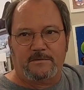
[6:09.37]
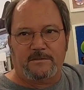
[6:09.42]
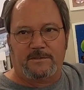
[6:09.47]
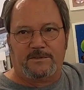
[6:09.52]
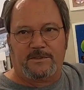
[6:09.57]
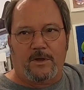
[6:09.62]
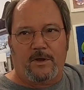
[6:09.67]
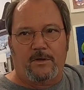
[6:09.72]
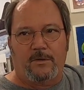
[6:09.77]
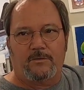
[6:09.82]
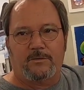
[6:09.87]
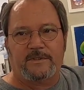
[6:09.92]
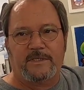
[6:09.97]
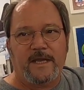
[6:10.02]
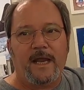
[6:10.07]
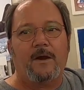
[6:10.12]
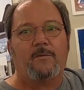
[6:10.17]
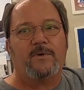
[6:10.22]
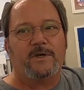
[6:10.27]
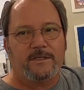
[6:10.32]
So
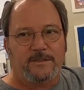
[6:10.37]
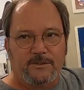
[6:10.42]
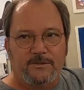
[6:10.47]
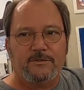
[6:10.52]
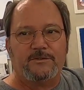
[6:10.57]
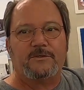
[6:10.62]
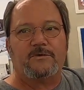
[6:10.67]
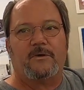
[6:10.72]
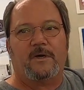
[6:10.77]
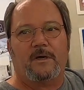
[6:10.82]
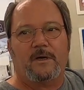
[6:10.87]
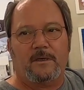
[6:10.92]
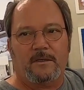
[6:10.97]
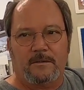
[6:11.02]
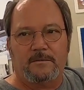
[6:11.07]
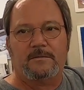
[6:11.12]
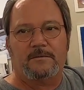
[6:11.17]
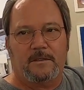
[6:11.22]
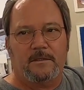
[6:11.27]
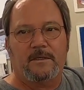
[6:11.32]
yeah, we do
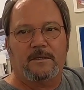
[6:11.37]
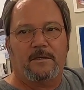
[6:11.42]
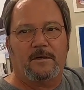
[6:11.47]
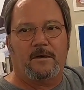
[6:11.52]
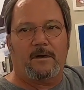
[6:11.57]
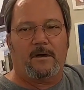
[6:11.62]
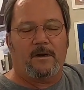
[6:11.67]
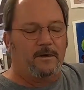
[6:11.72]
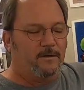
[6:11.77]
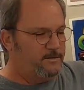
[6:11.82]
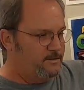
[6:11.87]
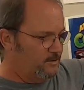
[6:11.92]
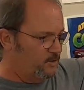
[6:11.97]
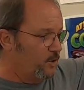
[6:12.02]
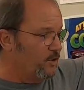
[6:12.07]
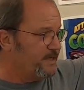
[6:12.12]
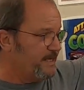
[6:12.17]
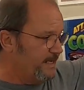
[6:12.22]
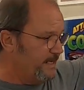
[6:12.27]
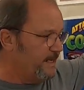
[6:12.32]
our
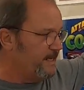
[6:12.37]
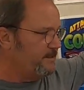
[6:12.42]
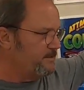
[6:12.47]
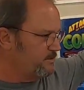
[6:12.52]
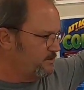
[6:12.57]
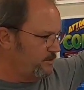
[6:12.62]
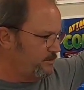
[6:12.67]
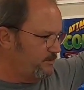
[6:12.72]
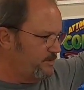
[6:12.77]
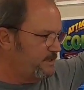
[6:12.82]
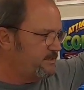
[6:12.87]
looking into.